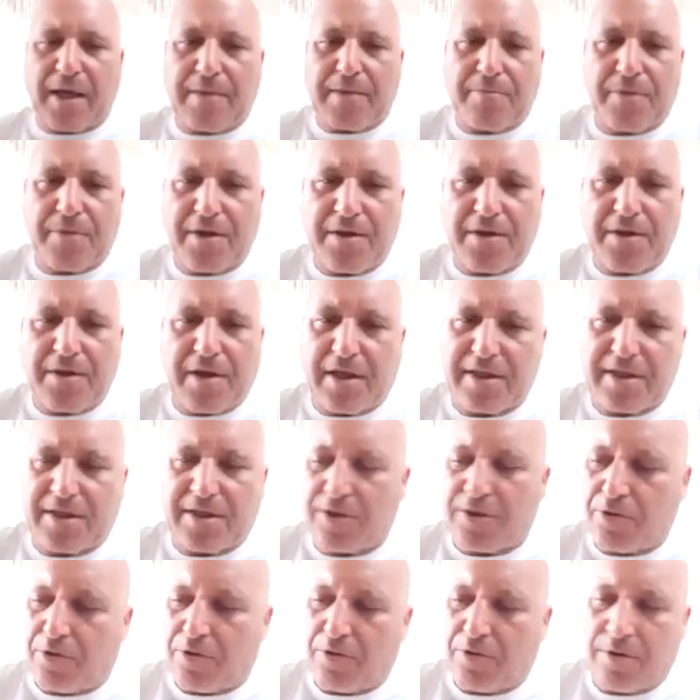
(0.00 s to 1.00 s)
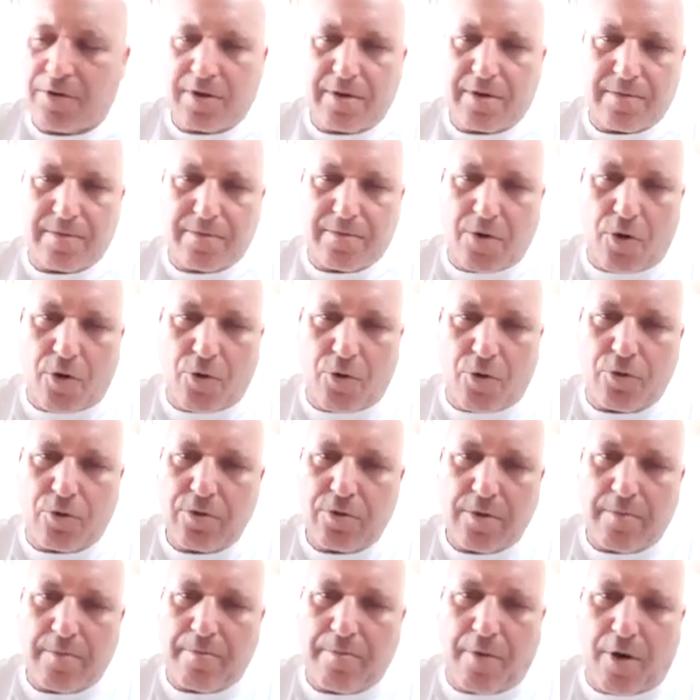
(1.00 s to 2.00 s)
B. That's your old
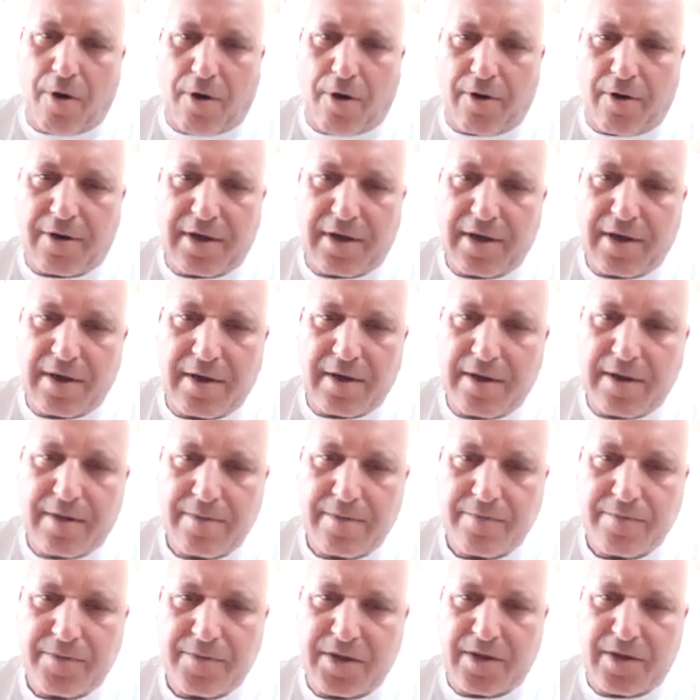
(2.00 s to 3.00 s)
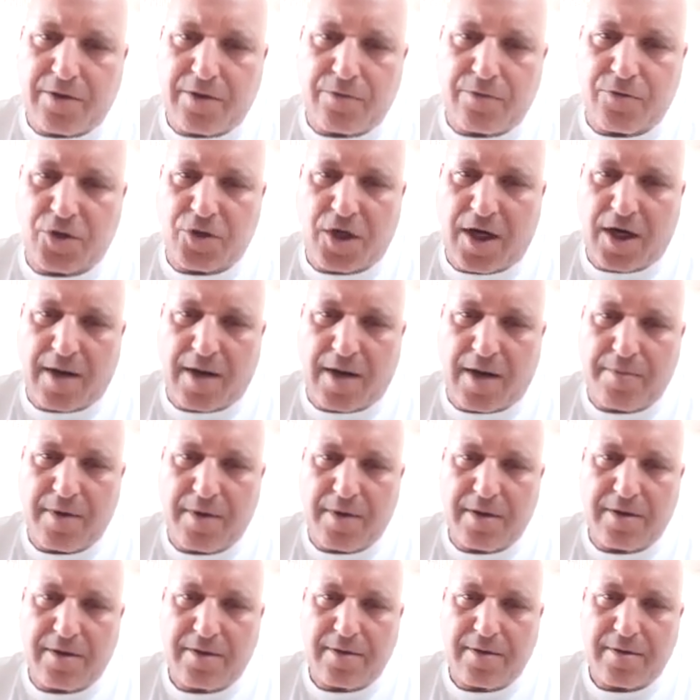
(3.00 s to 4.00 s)
bar, job,
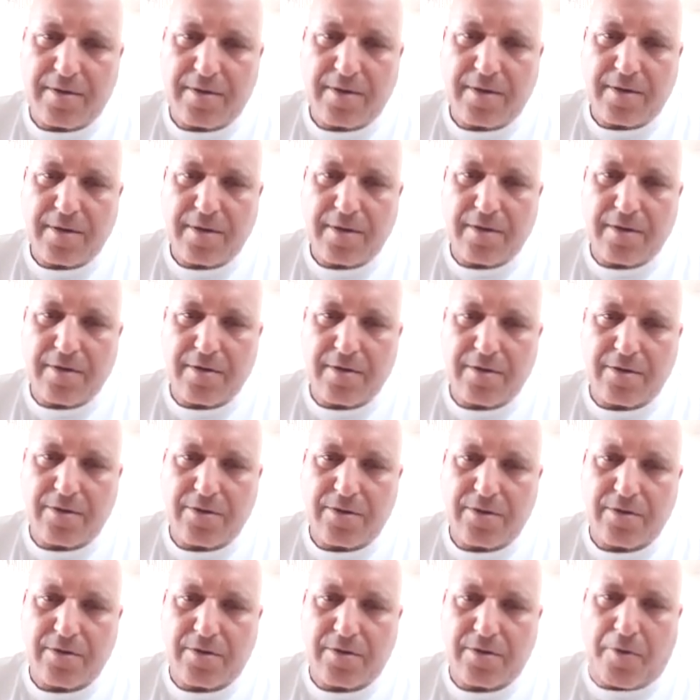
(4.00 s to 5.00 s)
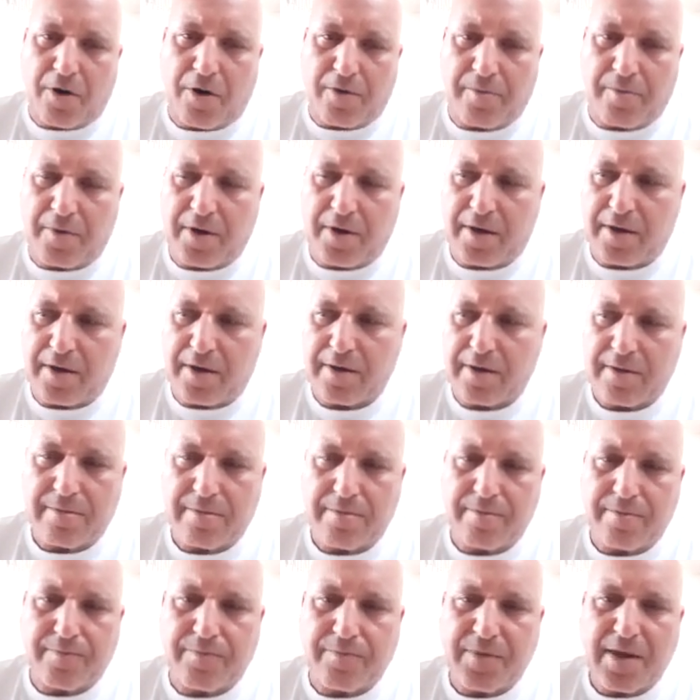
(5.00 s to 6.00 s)
the barman.
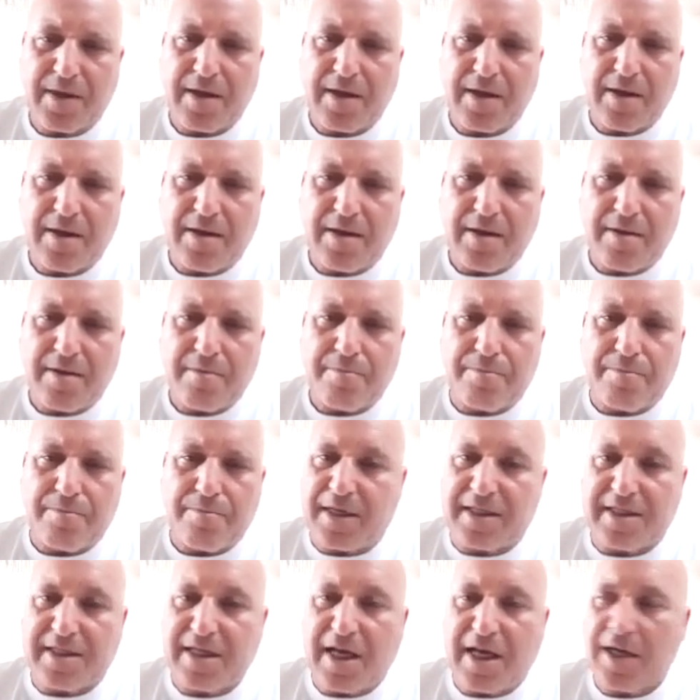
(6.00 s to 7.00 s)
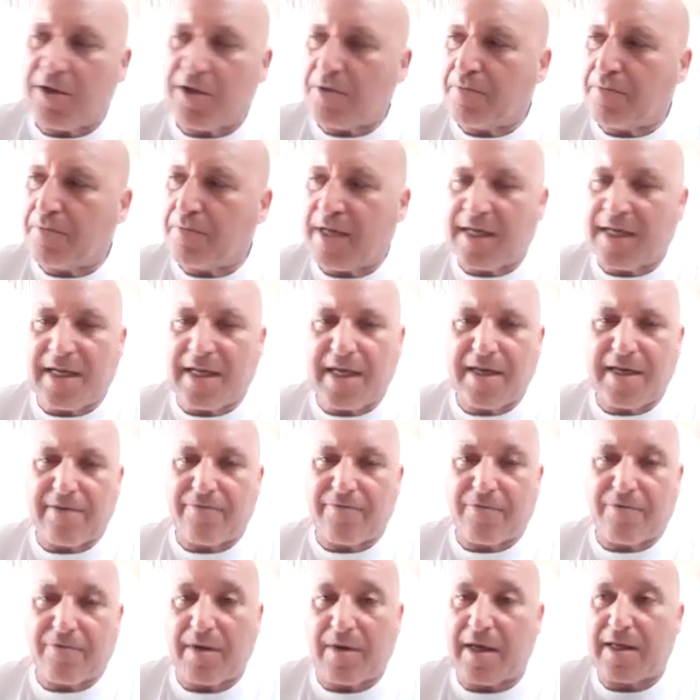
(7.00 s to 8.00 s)
But it's not your Plan A.
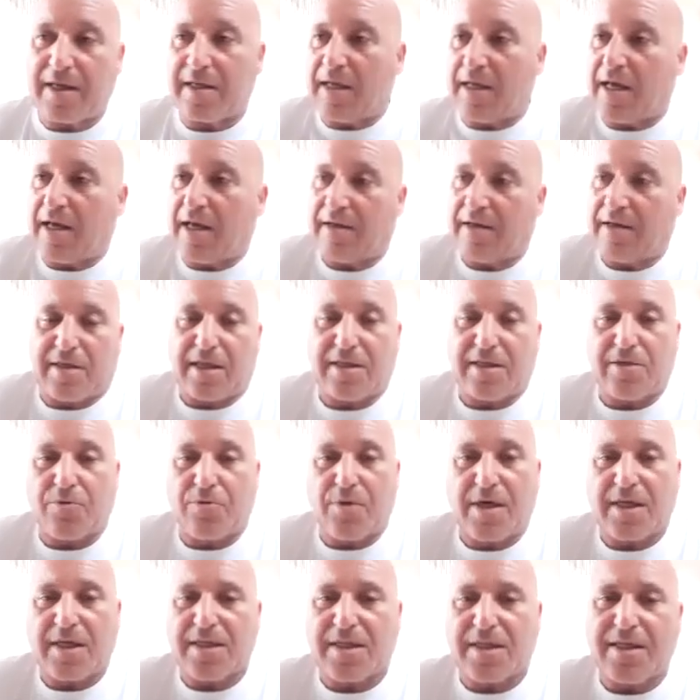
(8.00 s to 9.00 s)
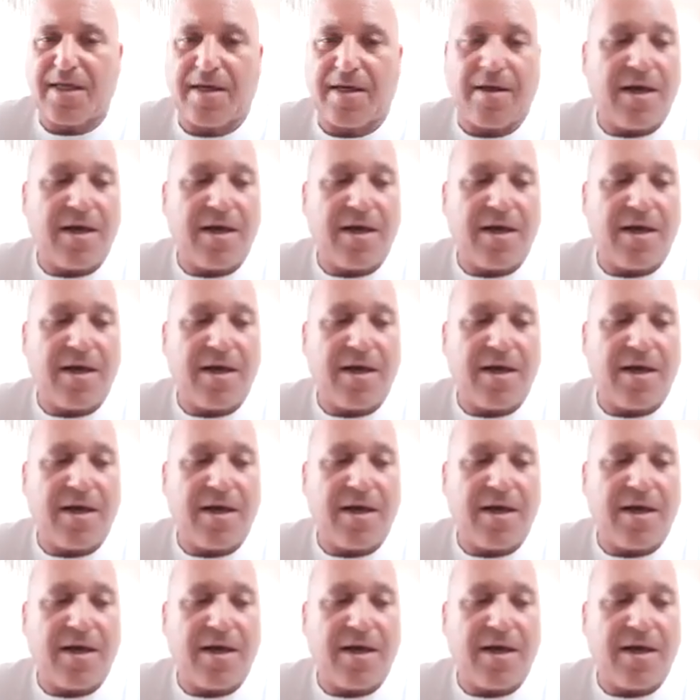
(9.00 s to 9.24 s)
That's the way I see it.